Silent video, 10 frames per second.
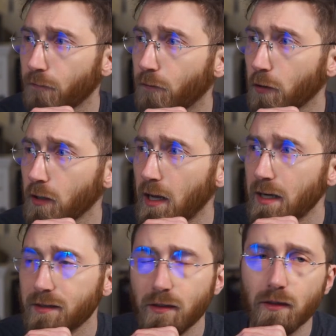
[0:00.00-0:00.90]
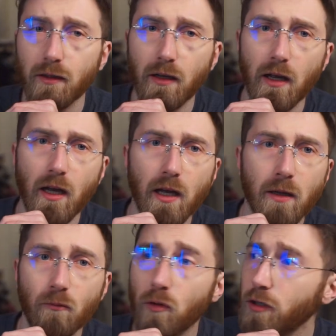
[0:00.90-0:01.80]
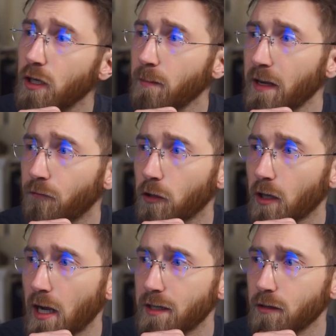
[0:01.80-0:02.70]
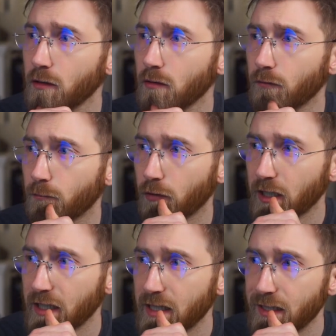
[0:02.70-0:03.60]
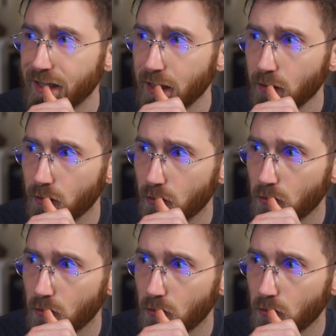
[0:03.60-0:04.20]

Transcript: Fertilizer. Well, you can make fertilizer pretty easy.